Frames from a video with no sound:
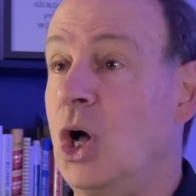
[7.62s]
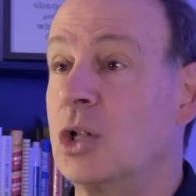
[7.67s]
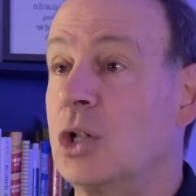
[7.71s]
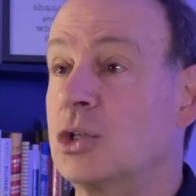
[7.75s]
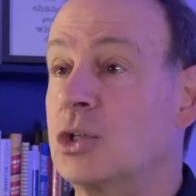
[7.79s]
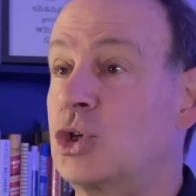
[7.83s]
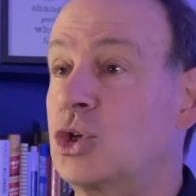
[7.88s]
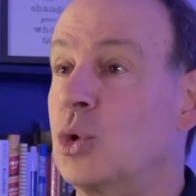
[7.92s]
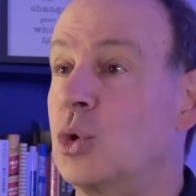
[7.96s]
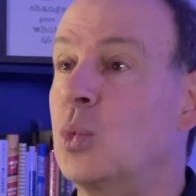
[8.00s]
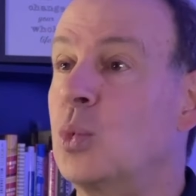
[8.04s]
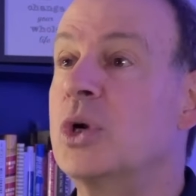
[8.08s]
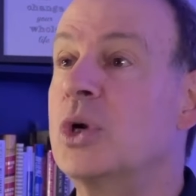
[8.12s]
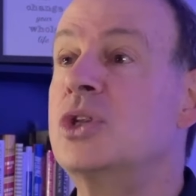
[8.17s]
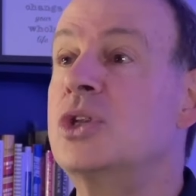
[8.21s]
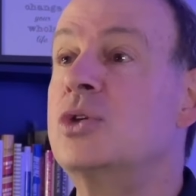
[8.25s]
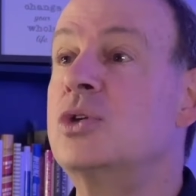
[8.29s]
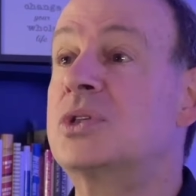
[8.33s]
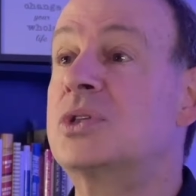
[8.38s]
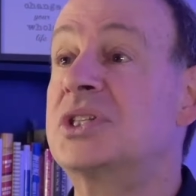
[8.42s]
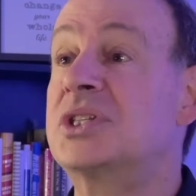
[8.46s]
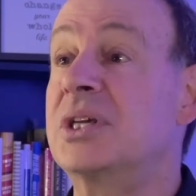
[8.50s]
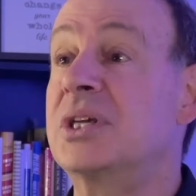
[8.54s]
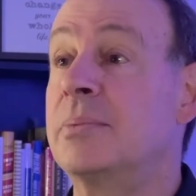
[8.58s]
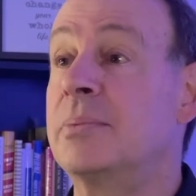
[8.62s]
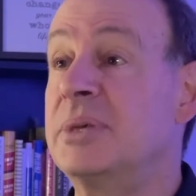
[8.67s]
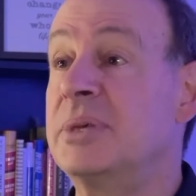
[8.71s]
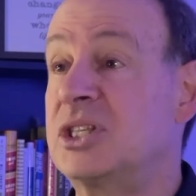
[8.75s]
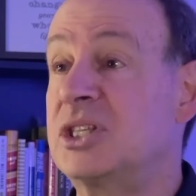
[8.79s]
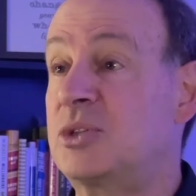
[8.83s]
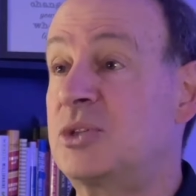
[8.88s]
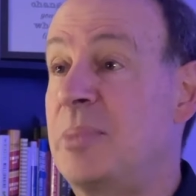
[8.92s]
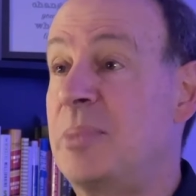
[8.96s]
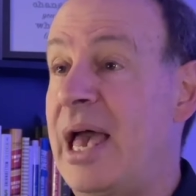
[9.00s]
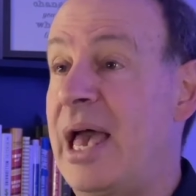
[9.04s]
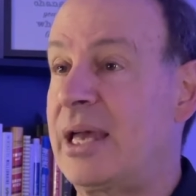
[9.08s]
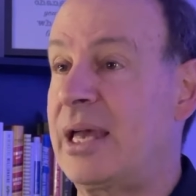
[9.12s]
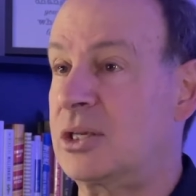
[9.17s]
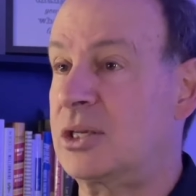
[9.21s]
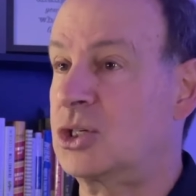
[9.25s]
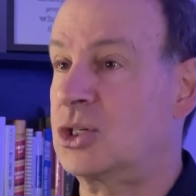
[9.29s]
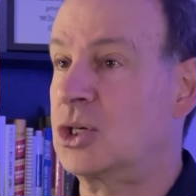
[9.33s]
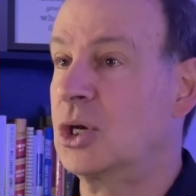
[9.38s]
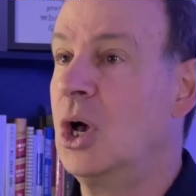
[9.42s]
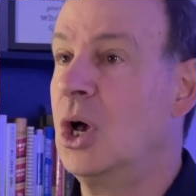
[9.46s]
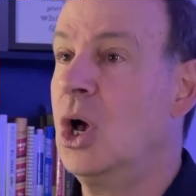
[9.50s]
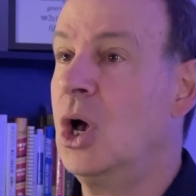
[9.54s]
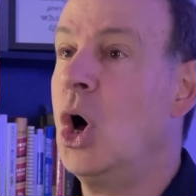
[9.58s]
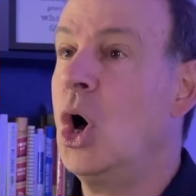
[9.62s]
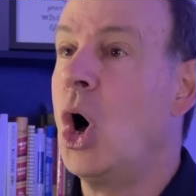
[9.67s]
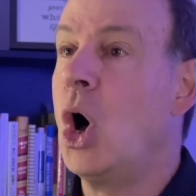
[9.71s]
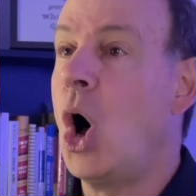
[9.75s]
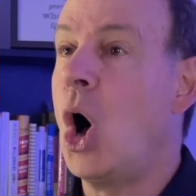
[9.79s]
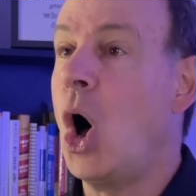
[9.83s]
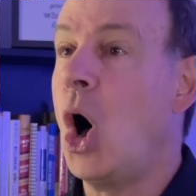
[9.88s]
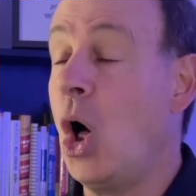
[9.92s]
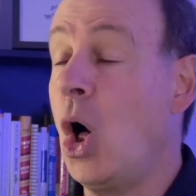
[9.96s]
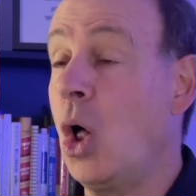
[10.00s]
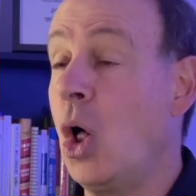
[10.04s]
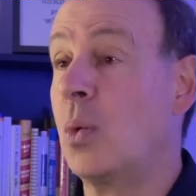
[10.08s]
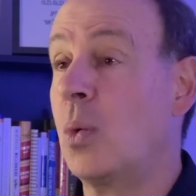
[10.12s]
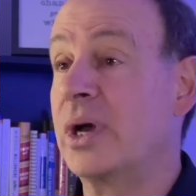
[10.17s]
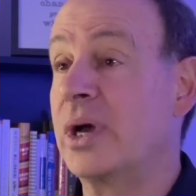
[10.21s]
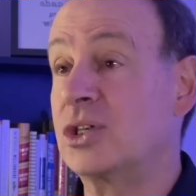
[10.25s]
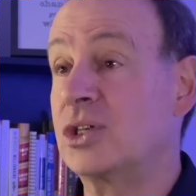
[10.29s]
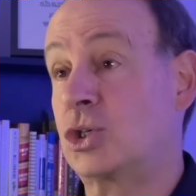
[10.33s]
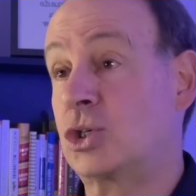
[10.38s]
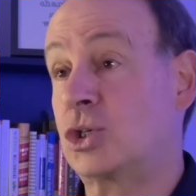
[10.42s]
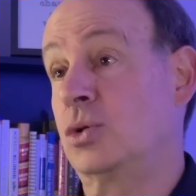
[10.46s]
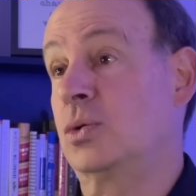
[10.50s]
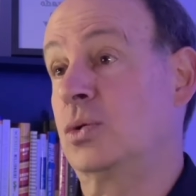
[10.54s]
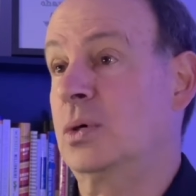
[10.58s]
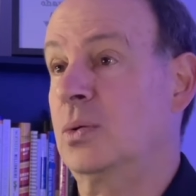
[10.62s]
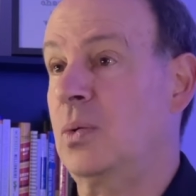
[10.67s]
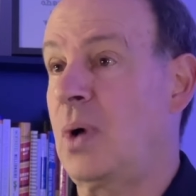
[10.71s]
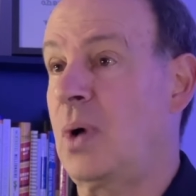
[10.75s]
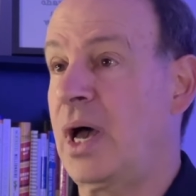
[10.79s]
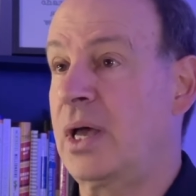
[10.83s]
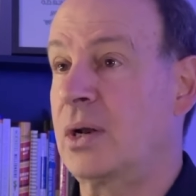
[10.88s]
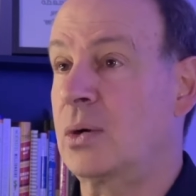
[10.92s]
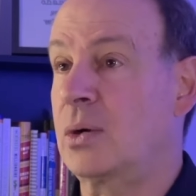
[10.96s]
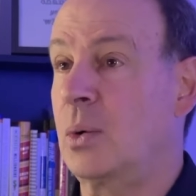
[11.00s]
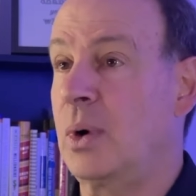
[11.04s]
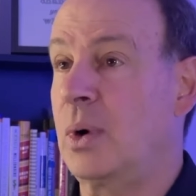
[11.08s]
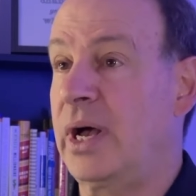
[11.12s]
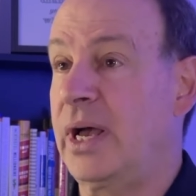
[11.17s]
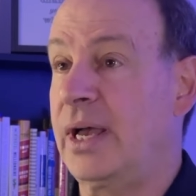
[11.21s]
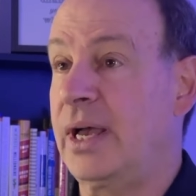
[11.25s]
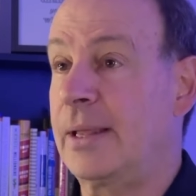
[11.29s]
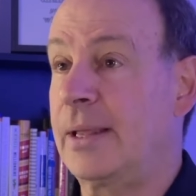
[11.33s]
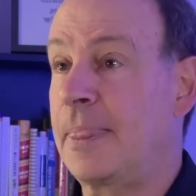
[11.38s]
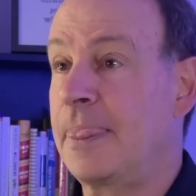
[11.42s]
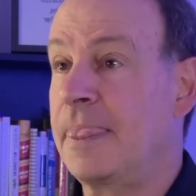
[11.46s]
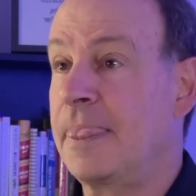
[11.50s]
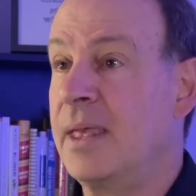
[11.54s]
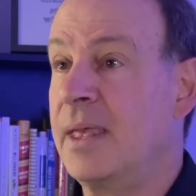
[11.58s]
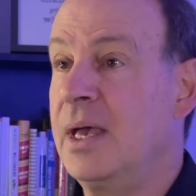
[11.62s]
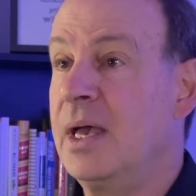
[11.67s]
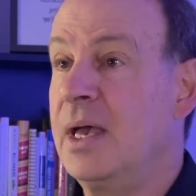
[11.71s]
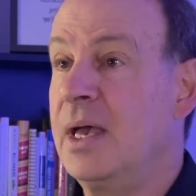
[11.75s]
the culture when you see a mismatch. Always do it right away.